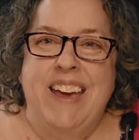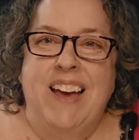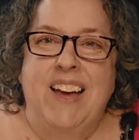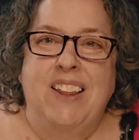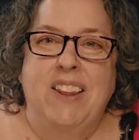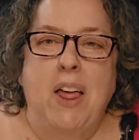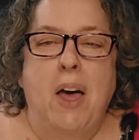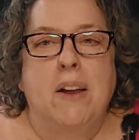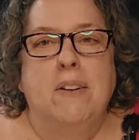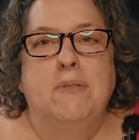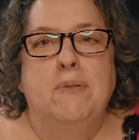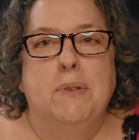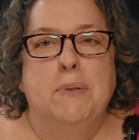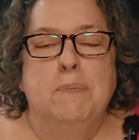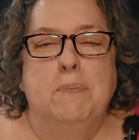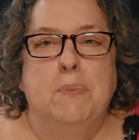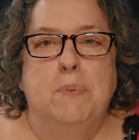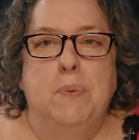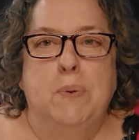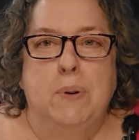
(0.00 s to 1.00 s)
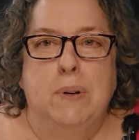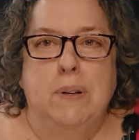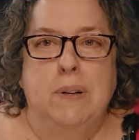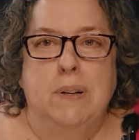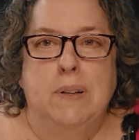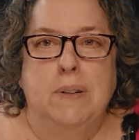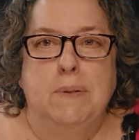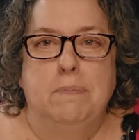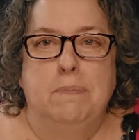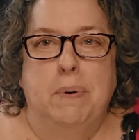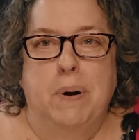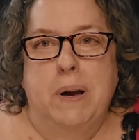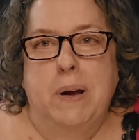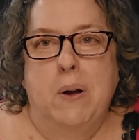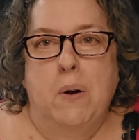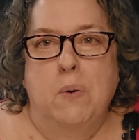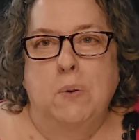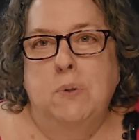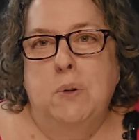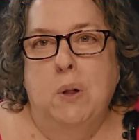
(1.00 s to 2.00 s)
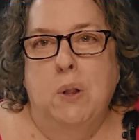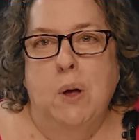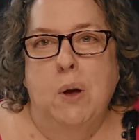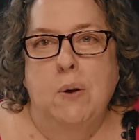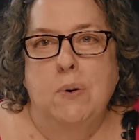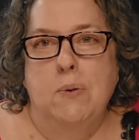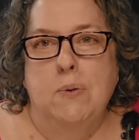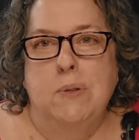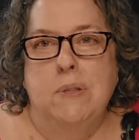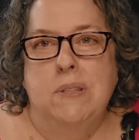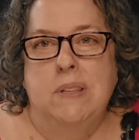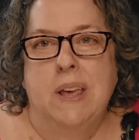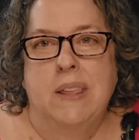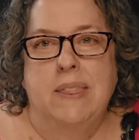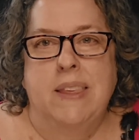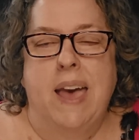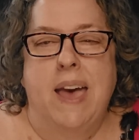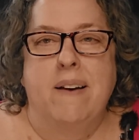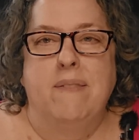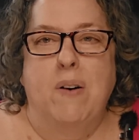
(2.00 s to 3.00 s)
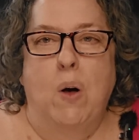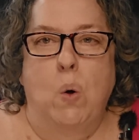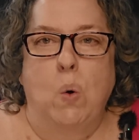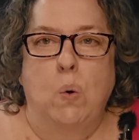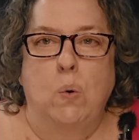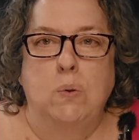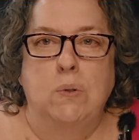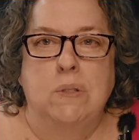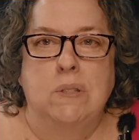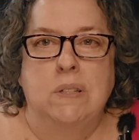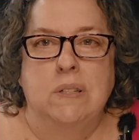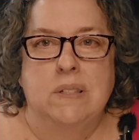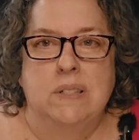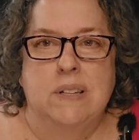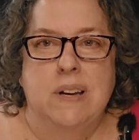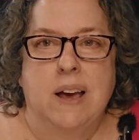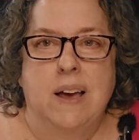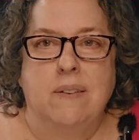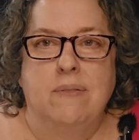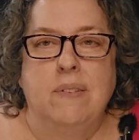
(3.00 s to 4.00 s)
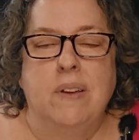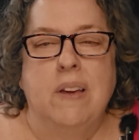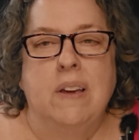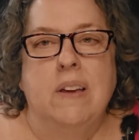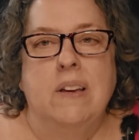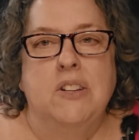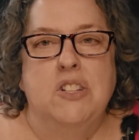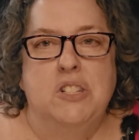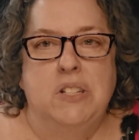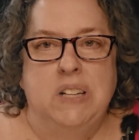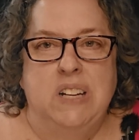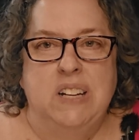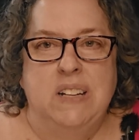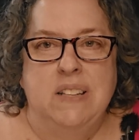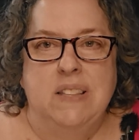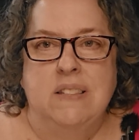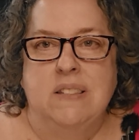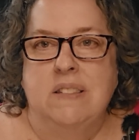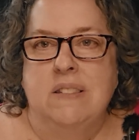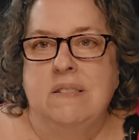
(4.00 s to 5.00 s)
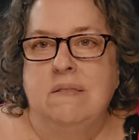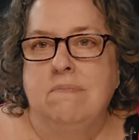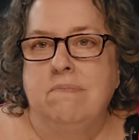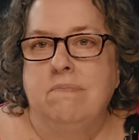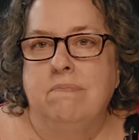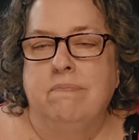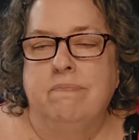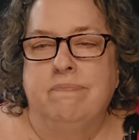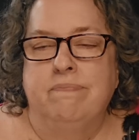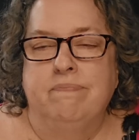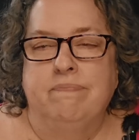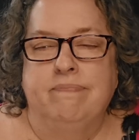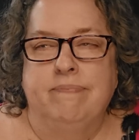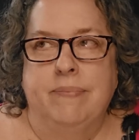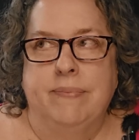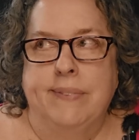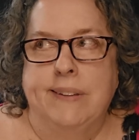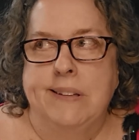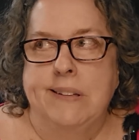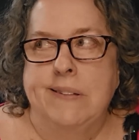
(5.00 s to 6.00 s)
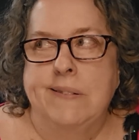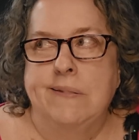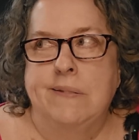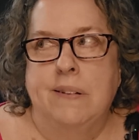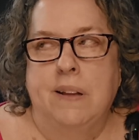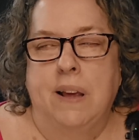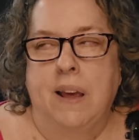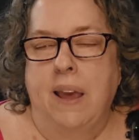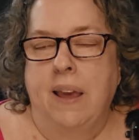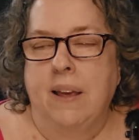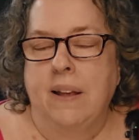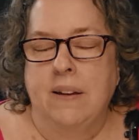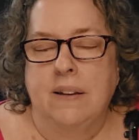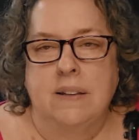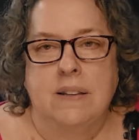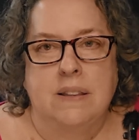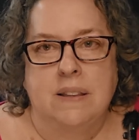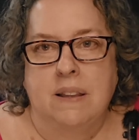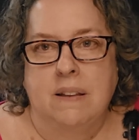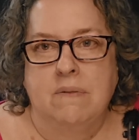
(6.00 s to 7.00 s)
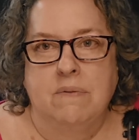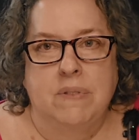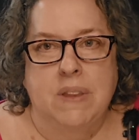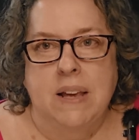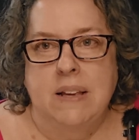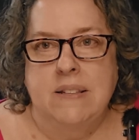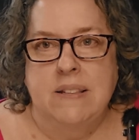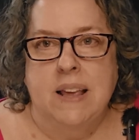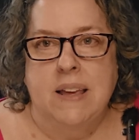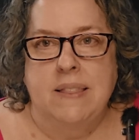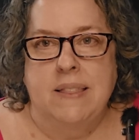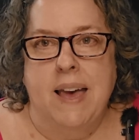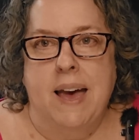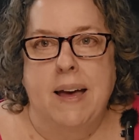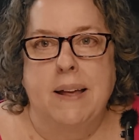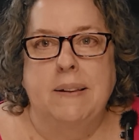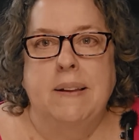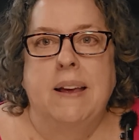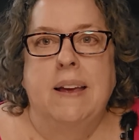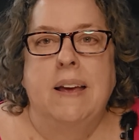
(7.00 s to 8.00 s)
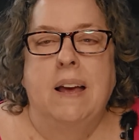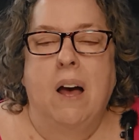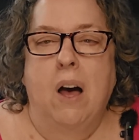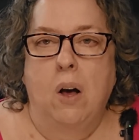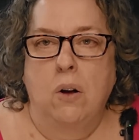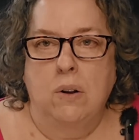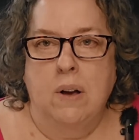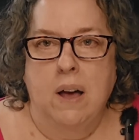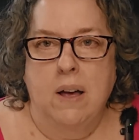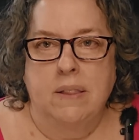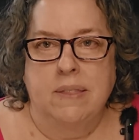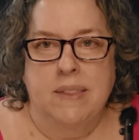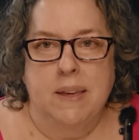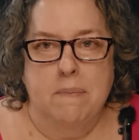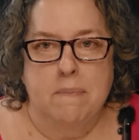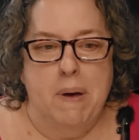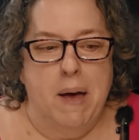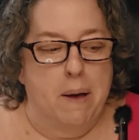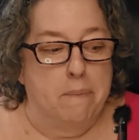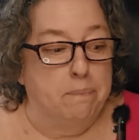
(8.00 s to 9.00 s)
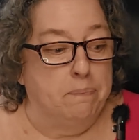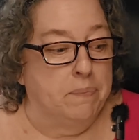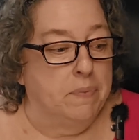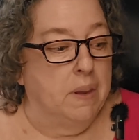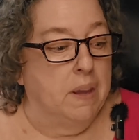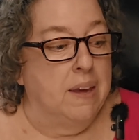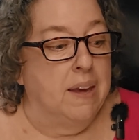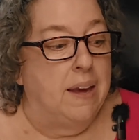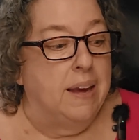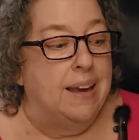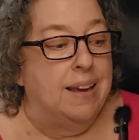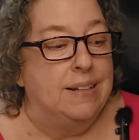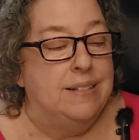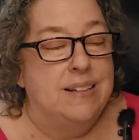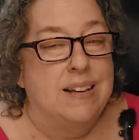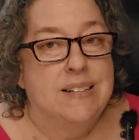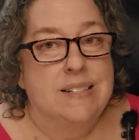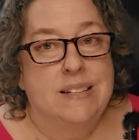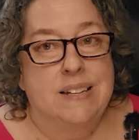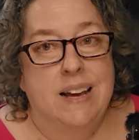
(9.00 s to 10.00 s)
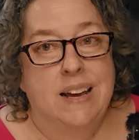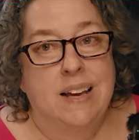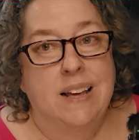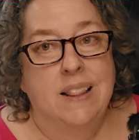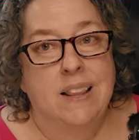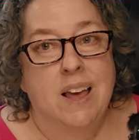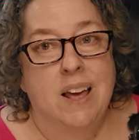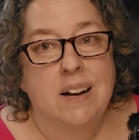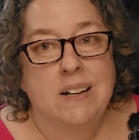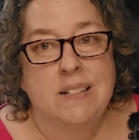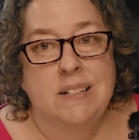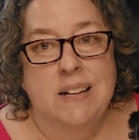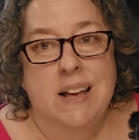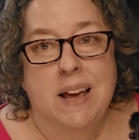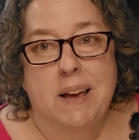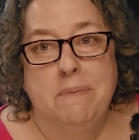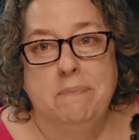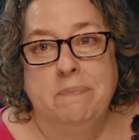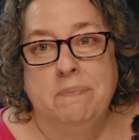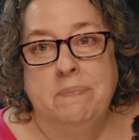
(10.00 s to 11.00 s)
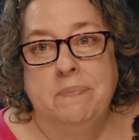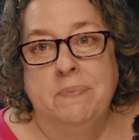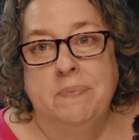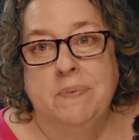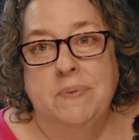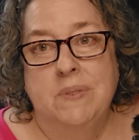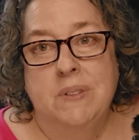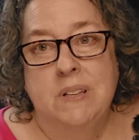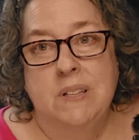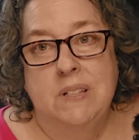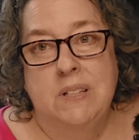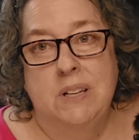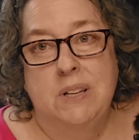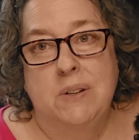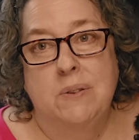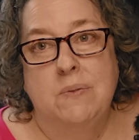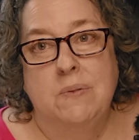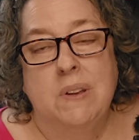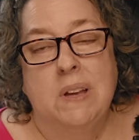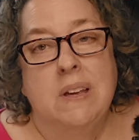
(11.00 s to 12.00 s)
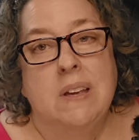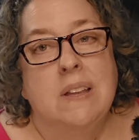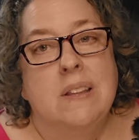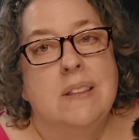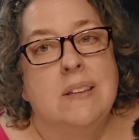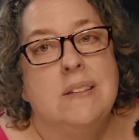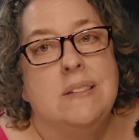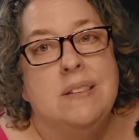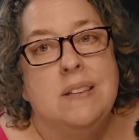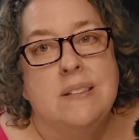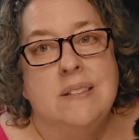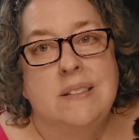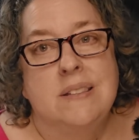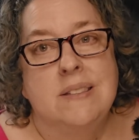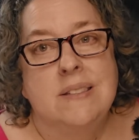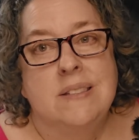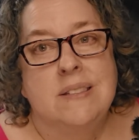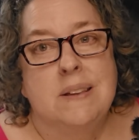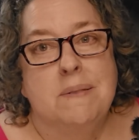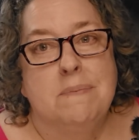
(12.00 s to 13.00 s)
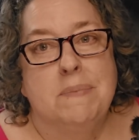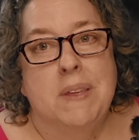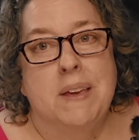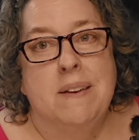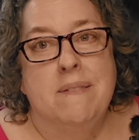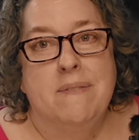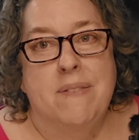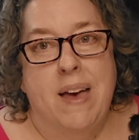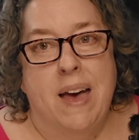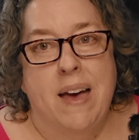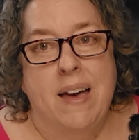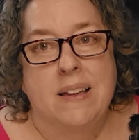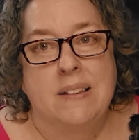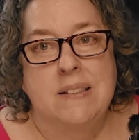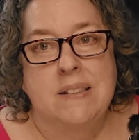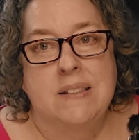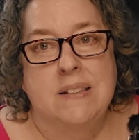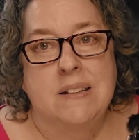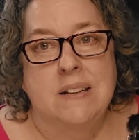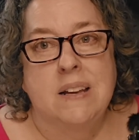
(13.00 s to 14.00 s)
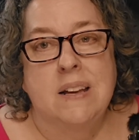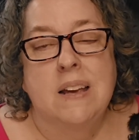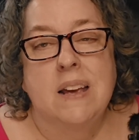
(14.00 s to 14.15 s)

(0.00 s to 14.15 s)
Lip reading: lot of them will bring old clothes that they have holes and stuff, sheets and things like that. I'll cut them up. It does take a lot of time to do. This isn't something fast,